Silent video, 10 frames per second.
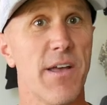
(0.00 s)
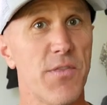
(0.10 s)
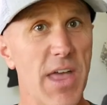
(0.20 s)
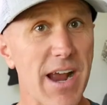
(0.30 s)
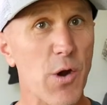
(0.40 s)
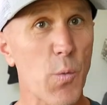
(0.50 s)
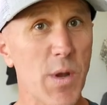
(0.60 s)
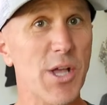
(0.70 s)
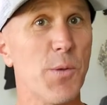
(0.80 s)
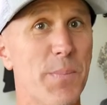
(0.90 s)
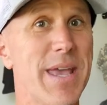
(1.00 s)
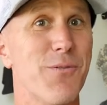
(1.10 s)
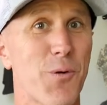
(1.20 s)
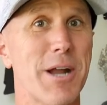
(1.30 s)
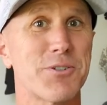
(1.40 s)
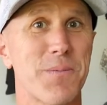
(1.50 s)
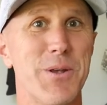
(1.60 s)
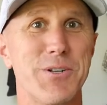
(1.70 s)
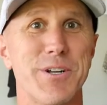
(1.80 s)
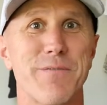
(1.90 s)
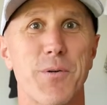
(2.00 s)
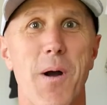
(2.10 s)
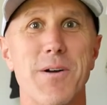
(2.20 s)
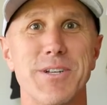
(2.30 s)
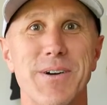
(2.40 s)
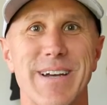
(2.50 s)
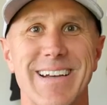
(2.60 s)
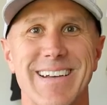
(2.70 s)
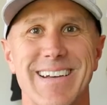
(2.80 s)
there will be retribution for wrongdoing.